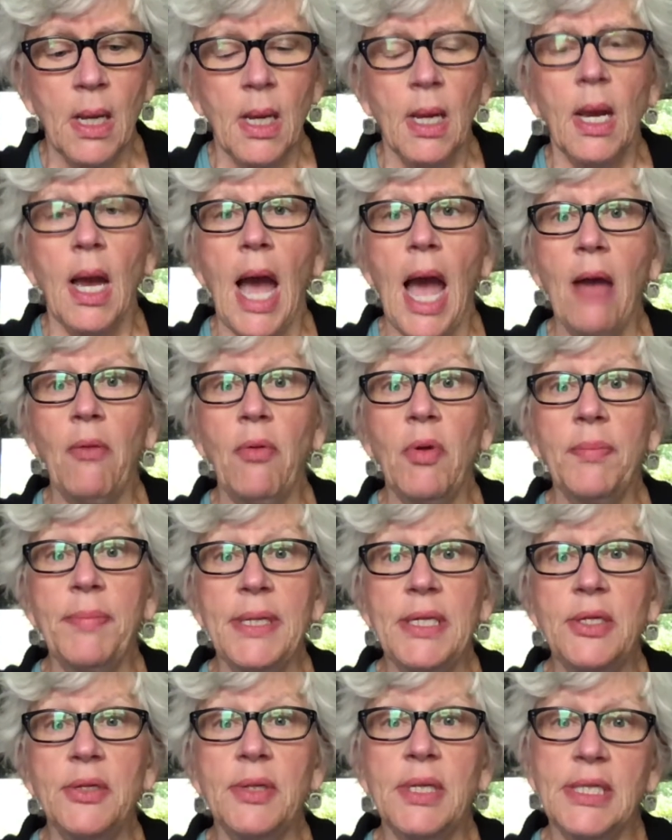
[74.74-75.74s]
I will be
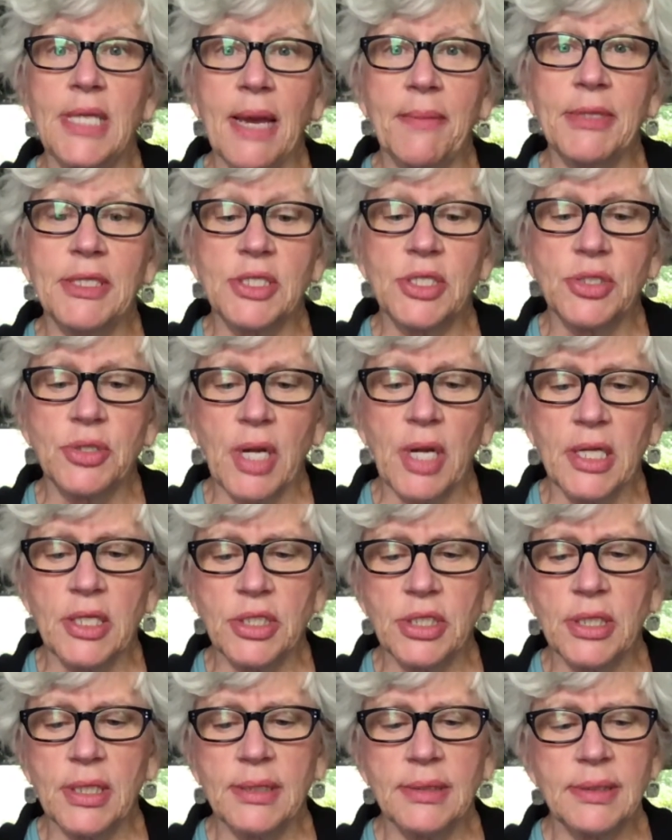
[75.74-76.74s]
doing
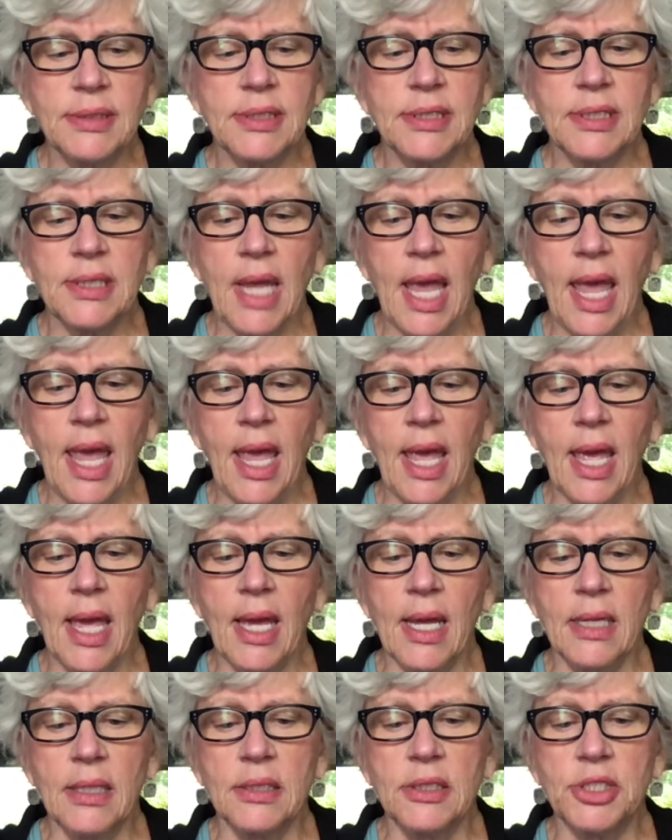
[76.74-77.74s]
demonstrations
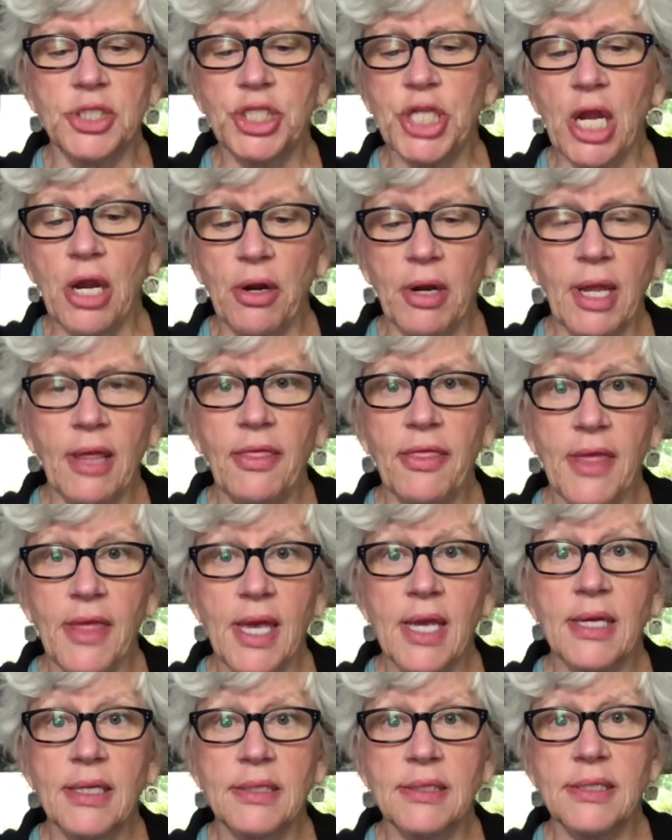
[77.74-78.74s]
and sharing
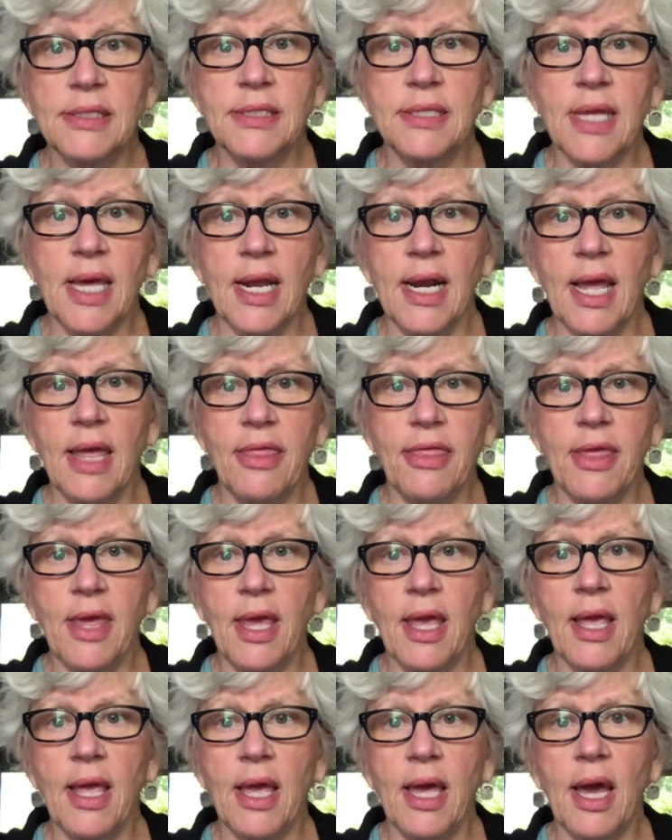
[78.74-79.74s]
things that I
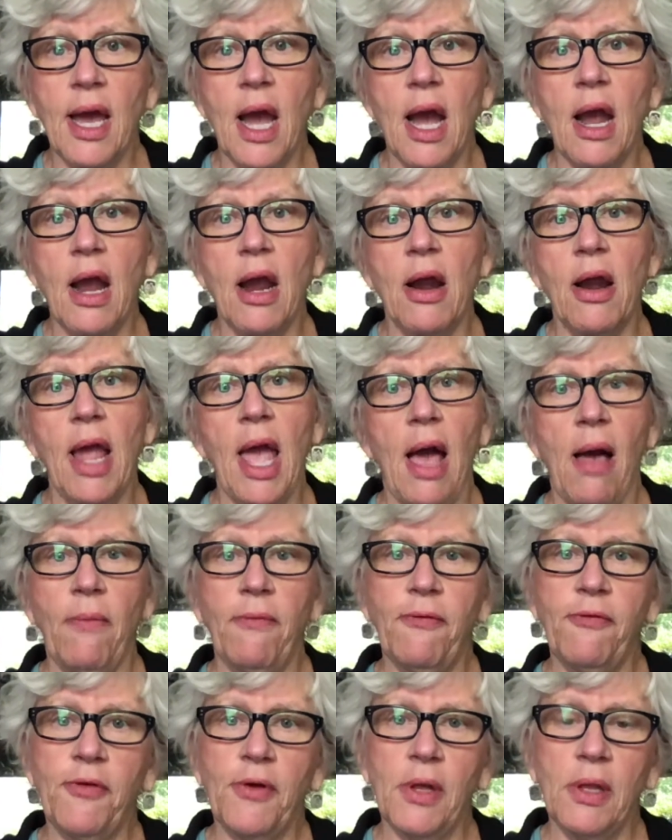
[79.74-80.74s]
think are
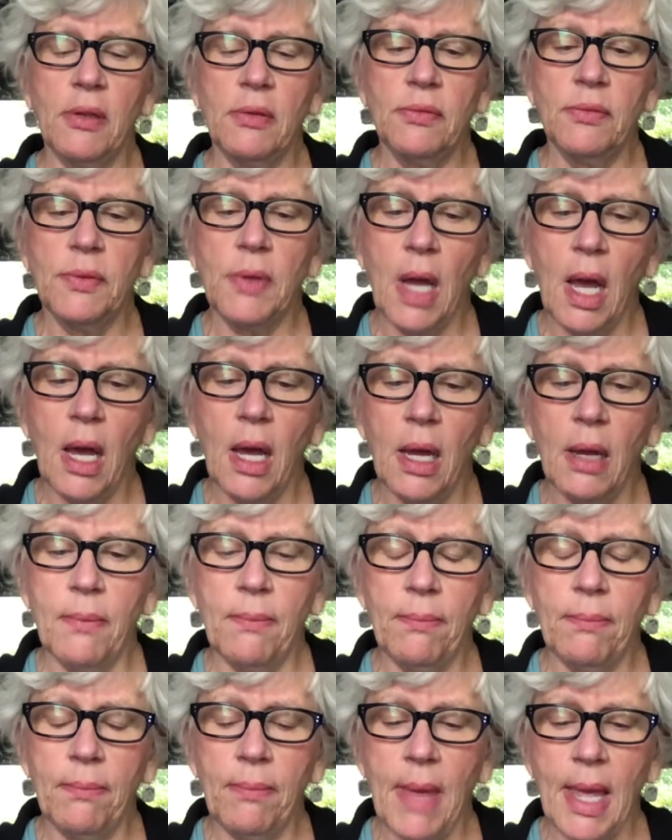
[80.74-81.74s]
helpful
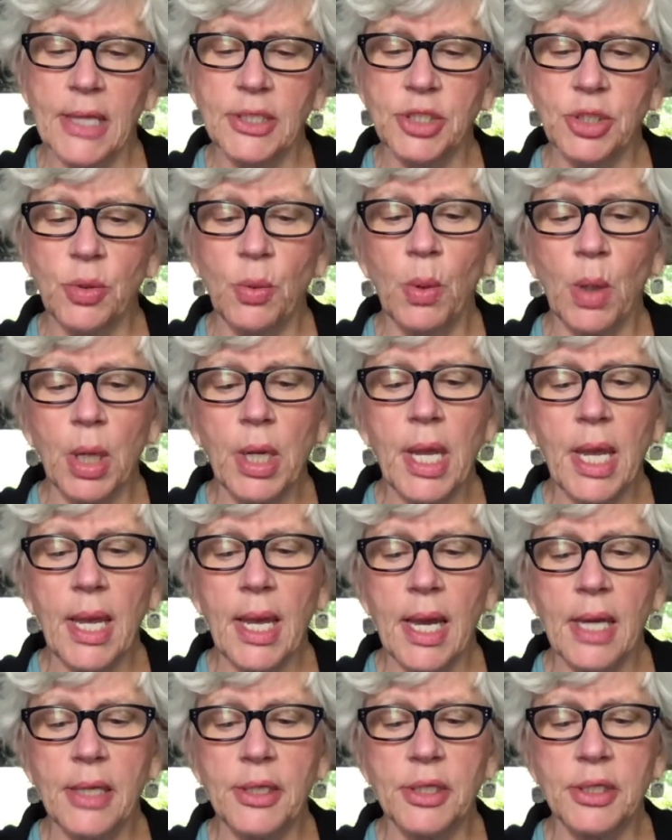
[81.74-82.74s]
as you're working
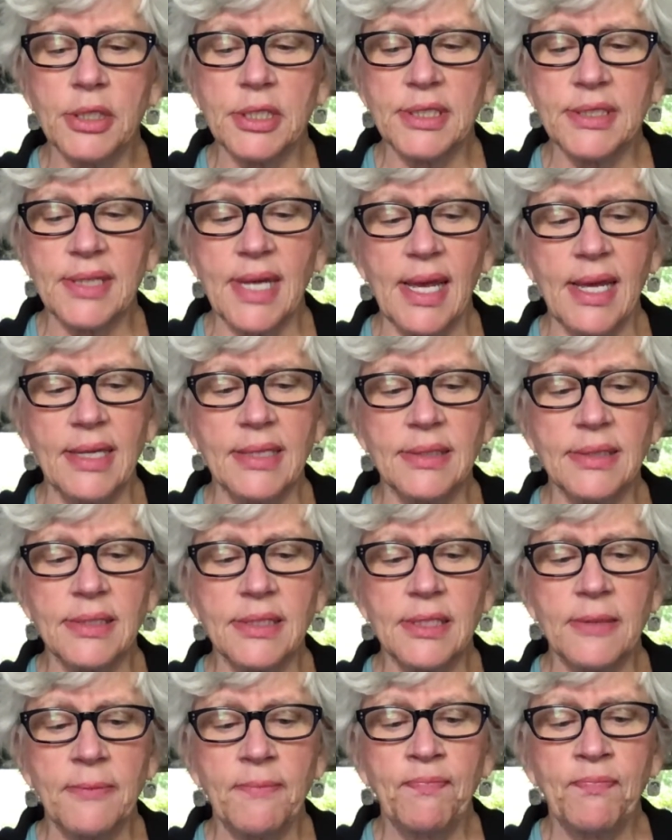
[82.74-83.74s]
on your
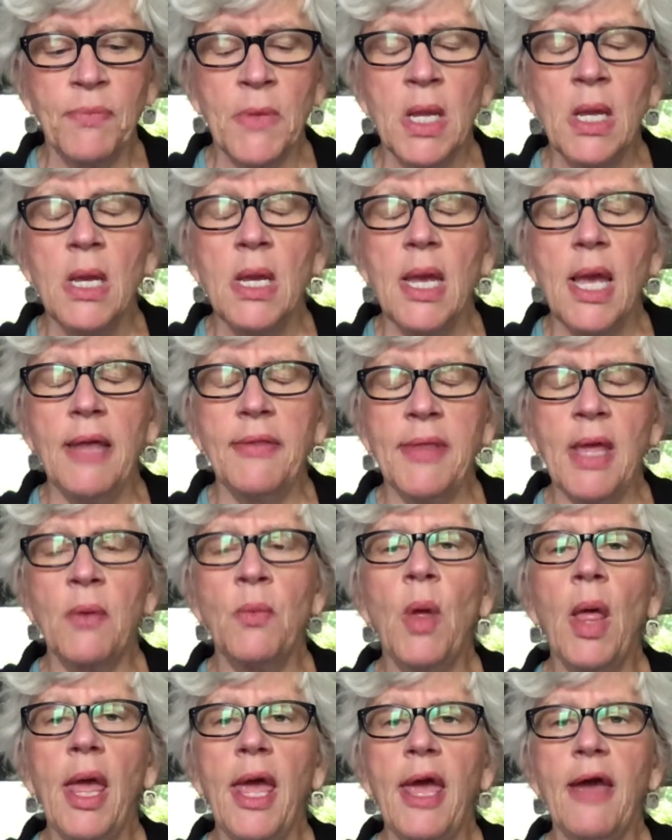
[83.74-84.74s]
designs. And then
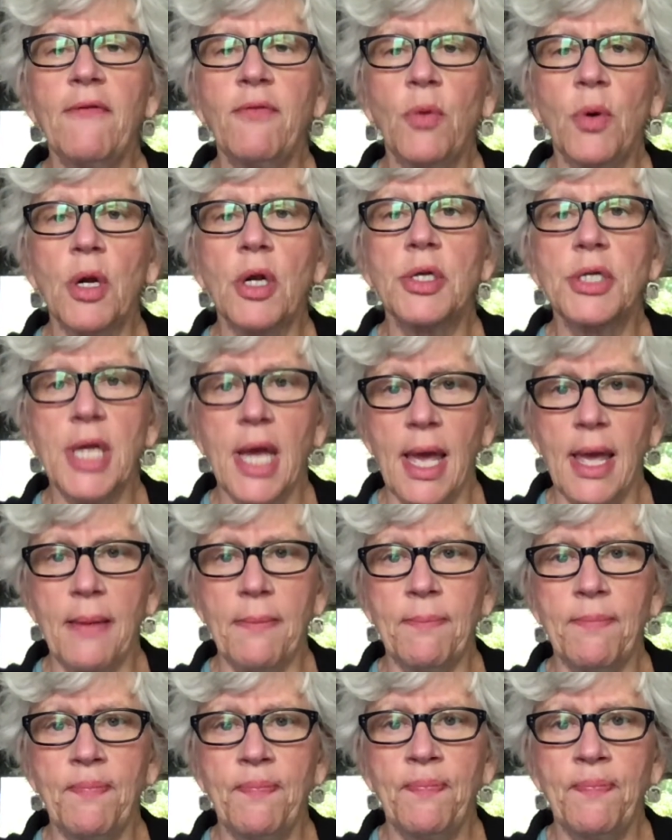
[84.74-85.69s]
we'll have work time.